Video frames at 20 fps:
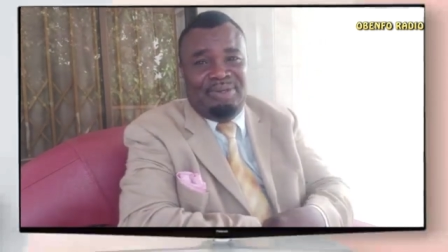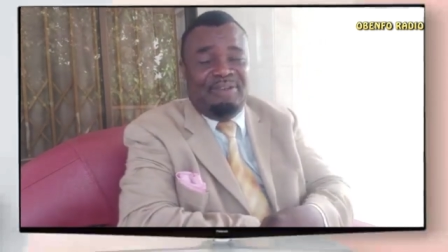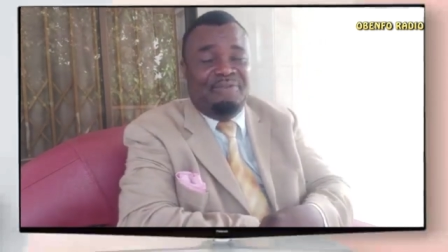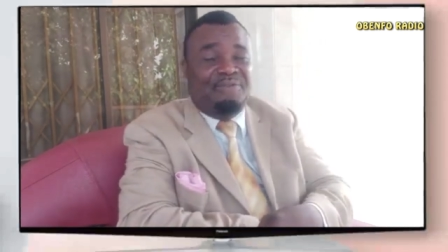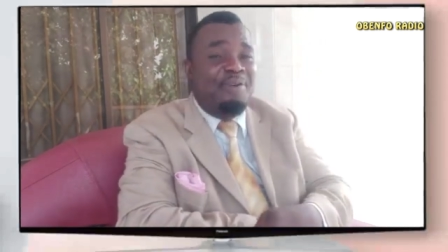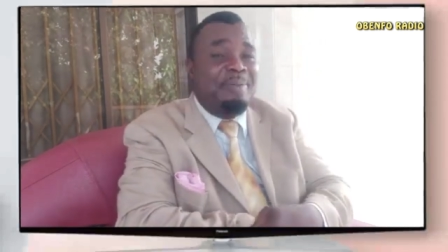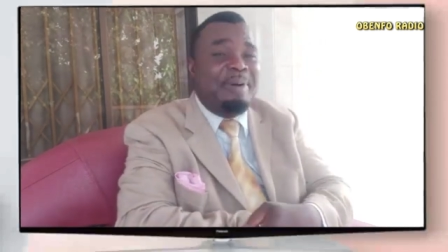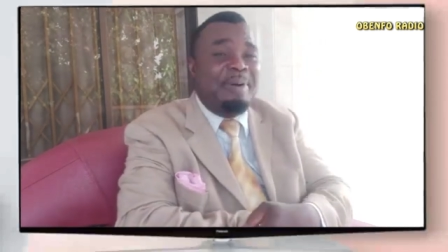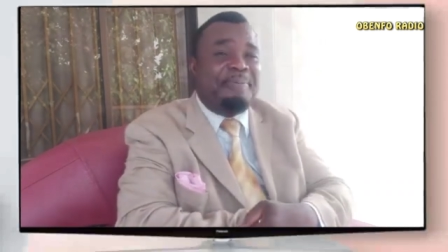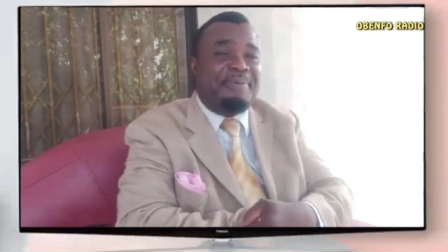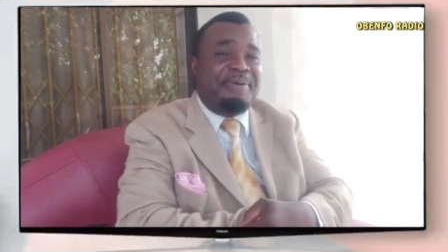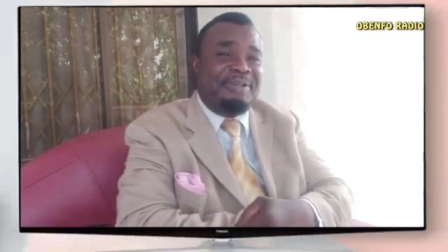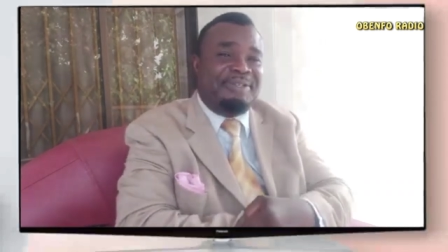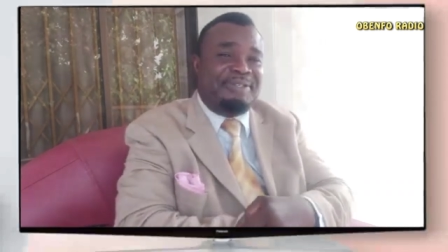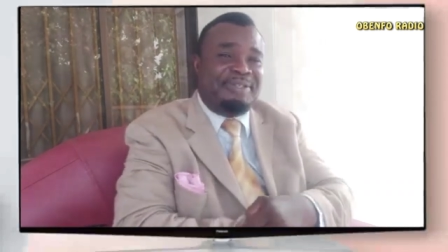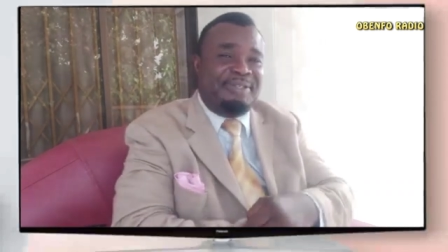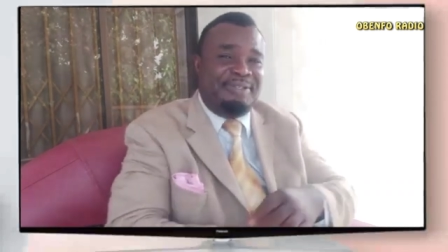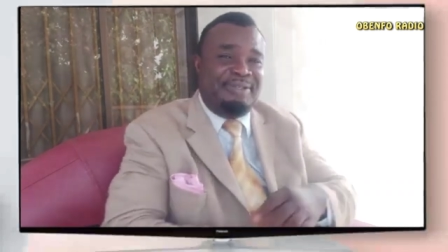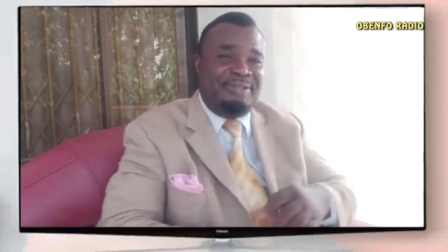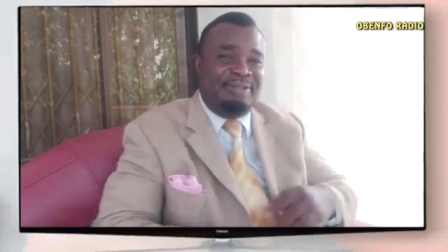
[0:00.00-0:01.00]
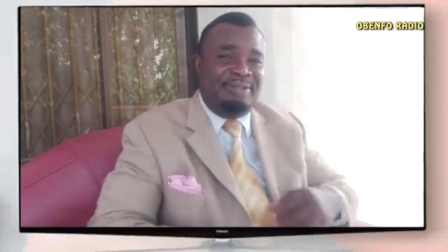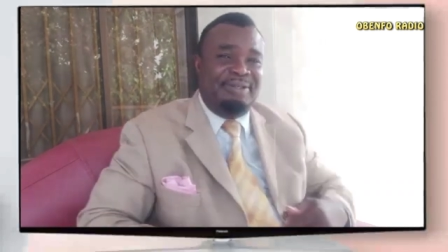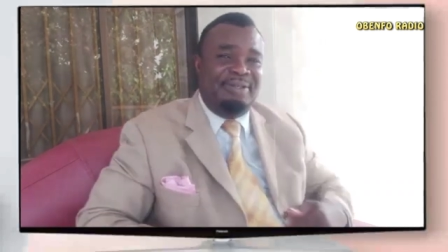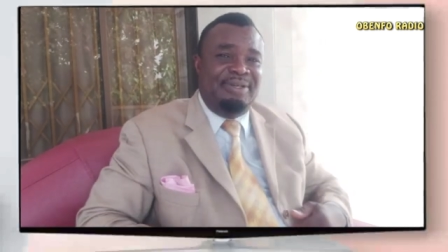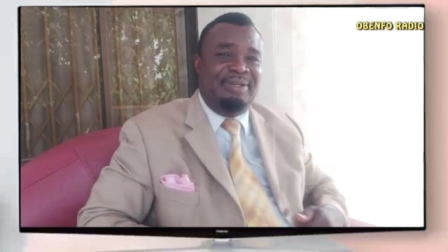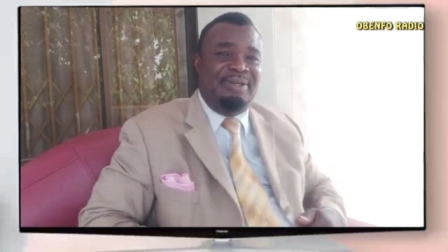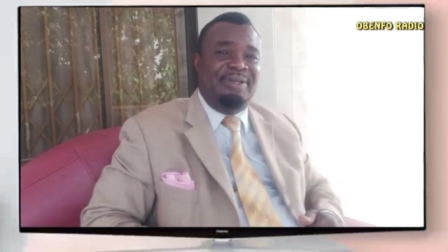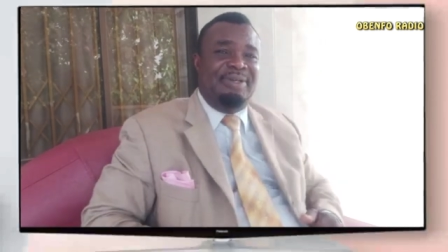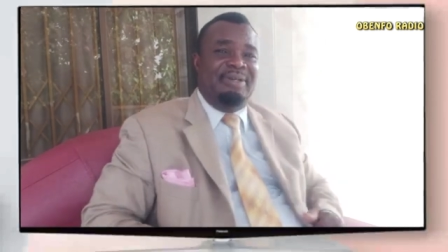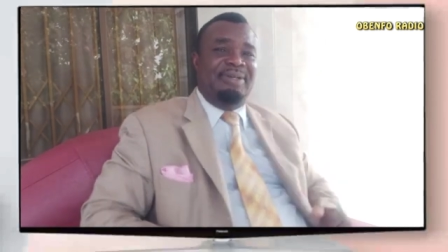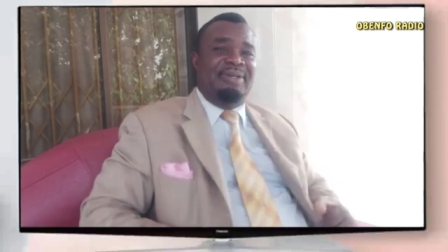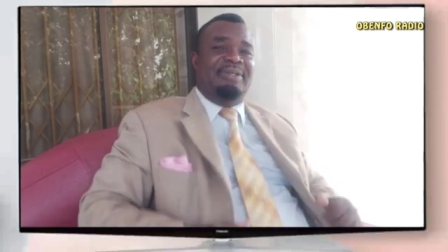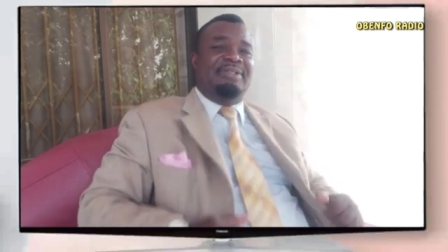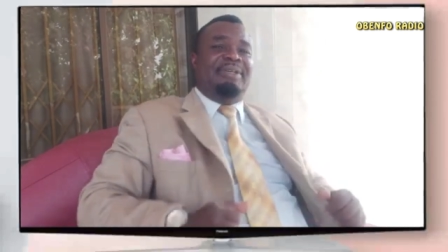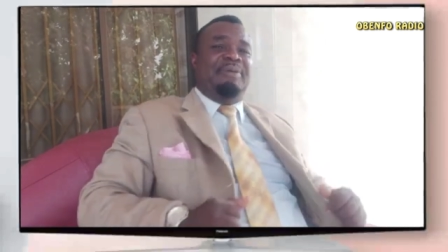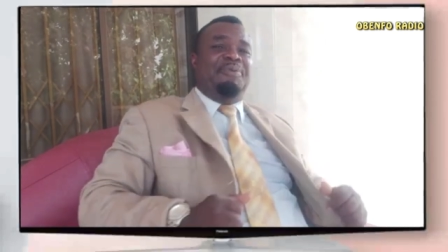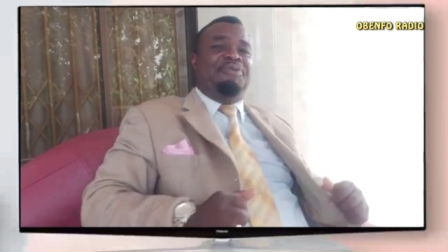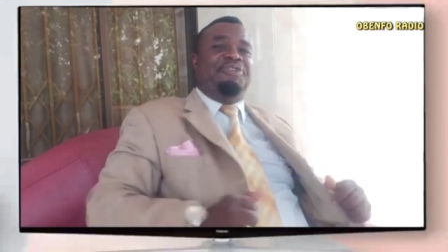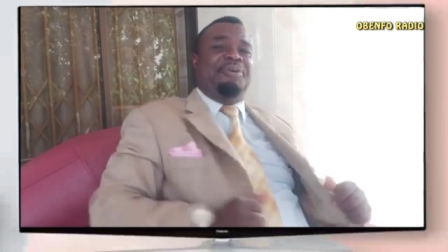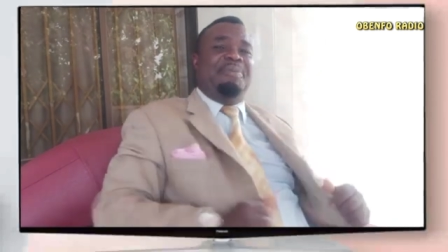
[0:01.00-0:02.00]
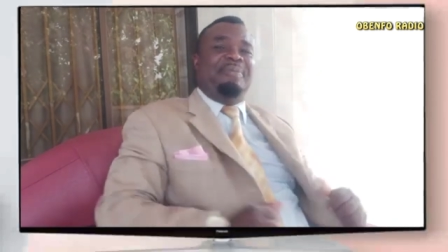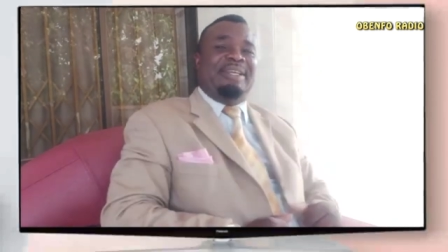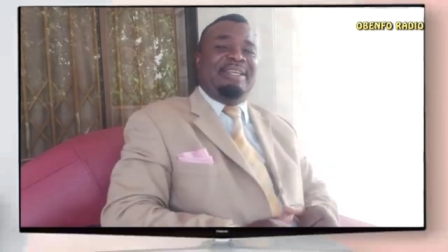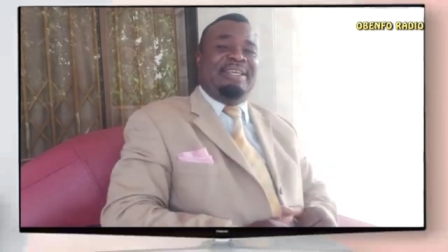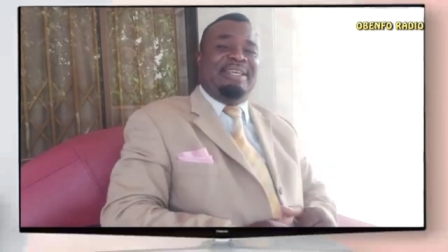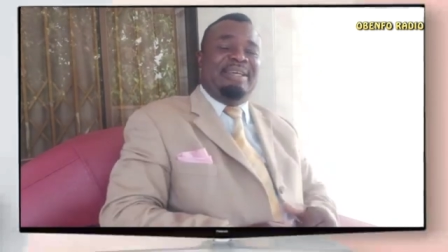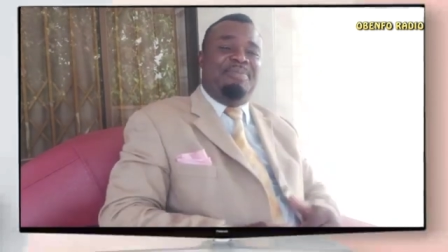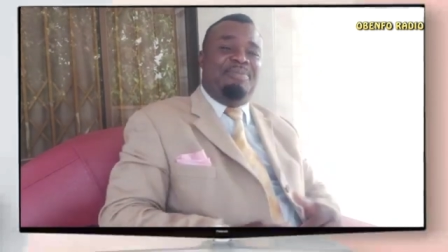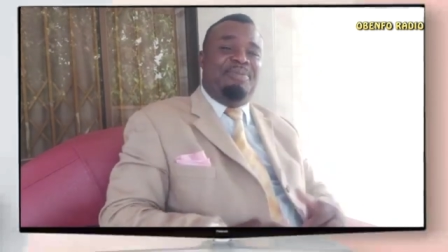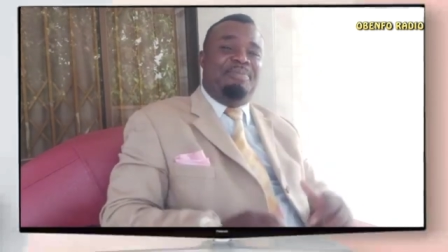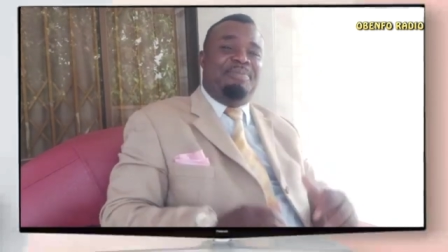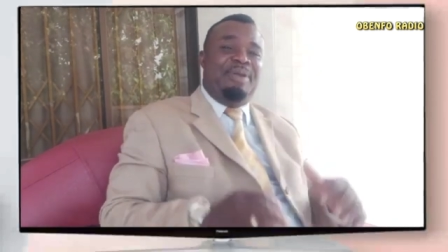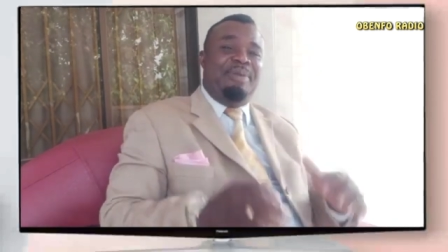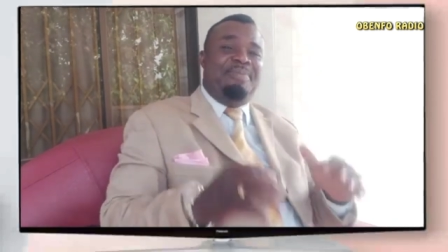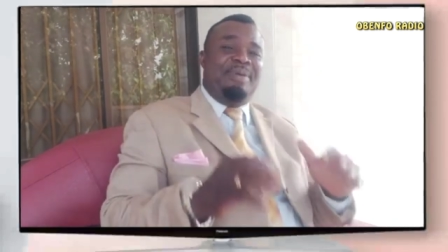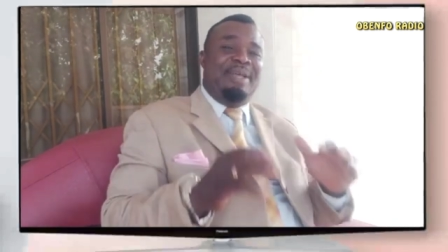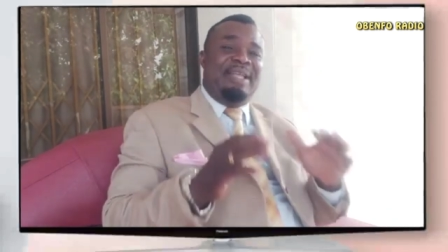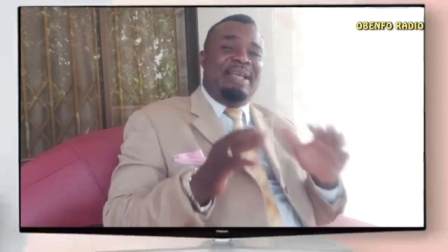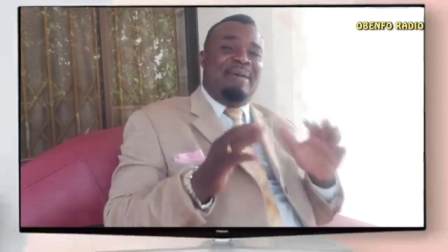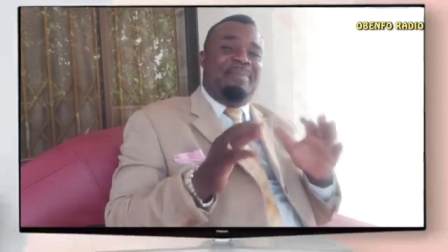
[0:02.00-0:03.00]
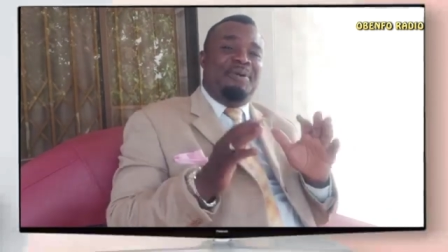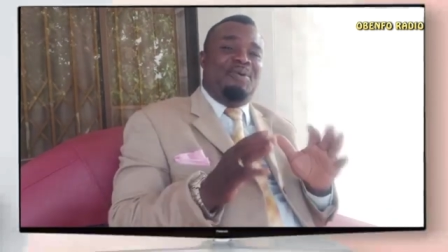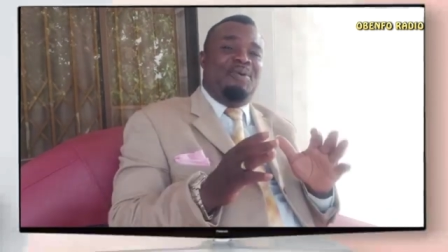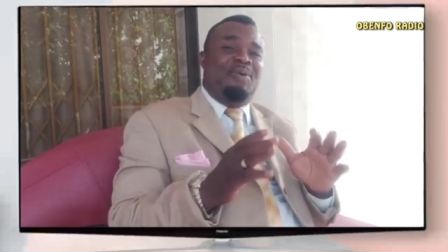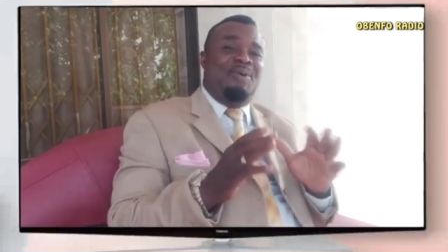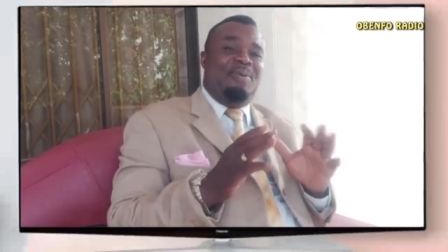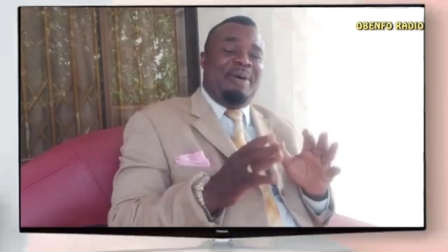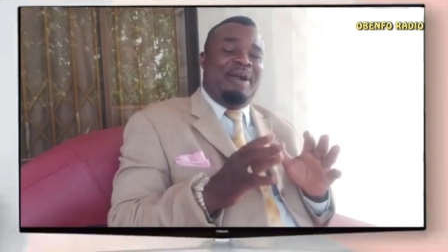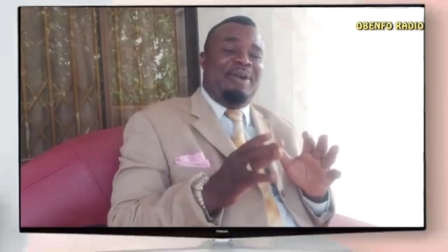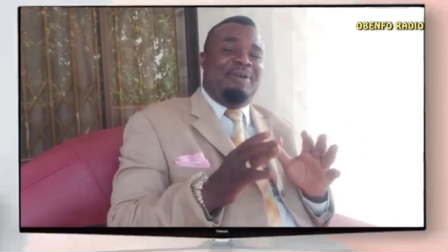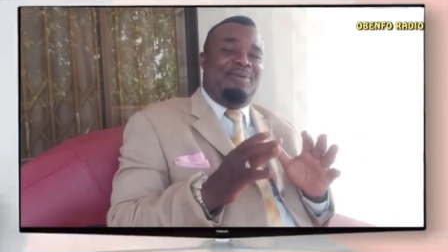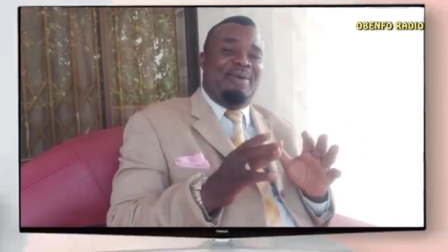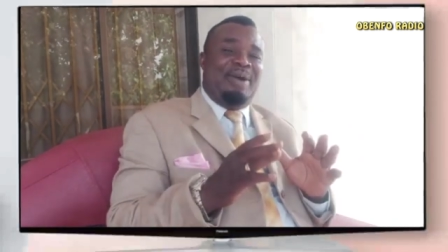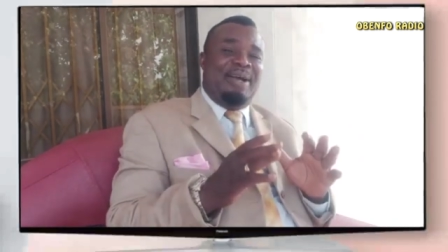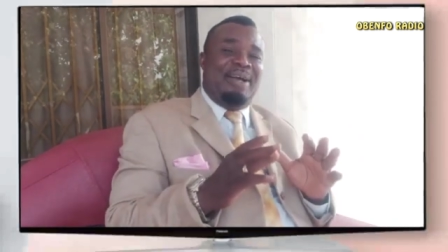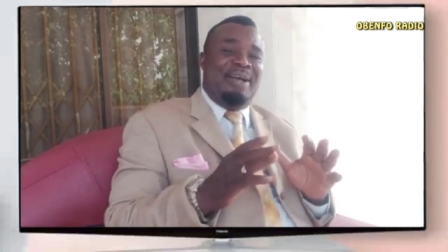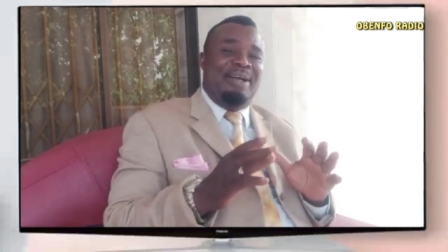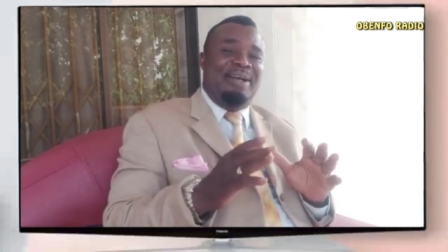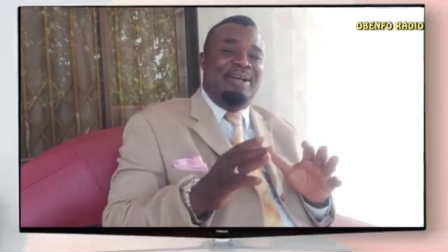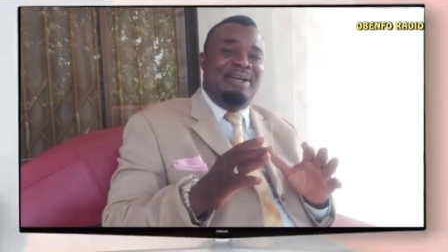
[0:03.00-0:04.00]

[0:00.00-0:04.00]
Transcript: The former president, some show me you bring me Yamedo Banoa.